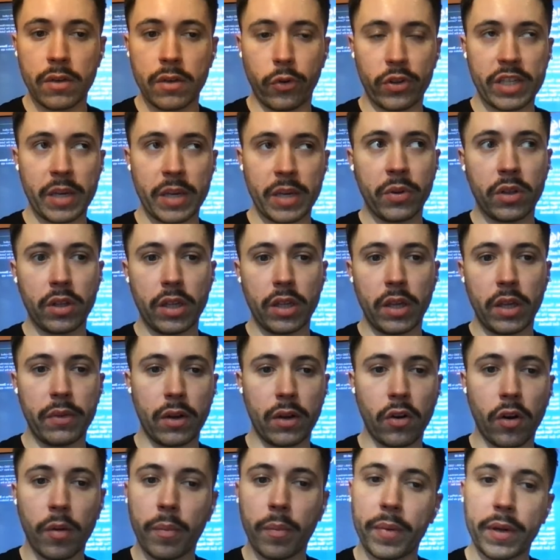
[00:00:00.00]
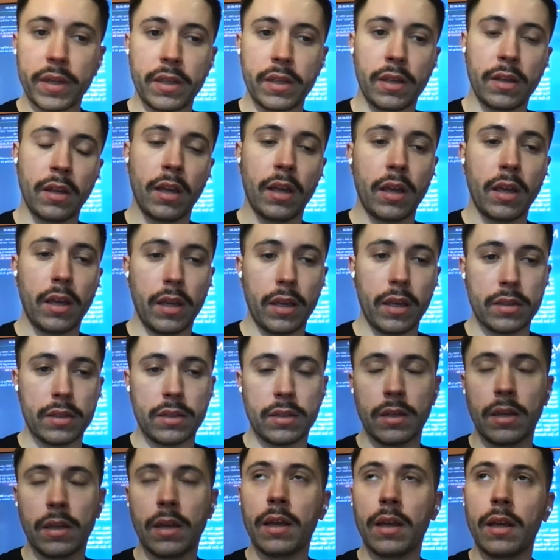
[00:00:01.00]
For example, if the company
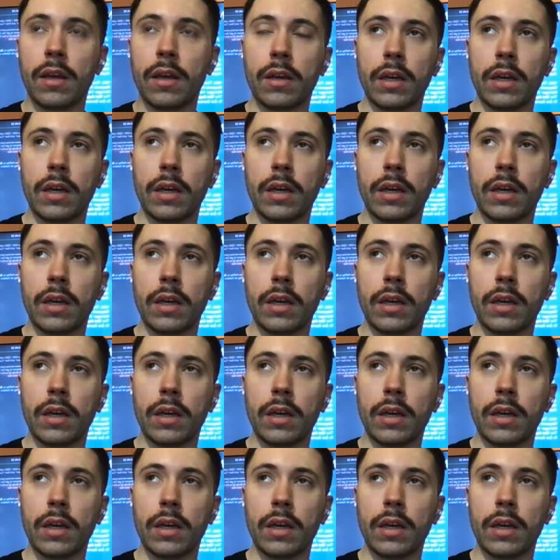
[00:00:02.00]
is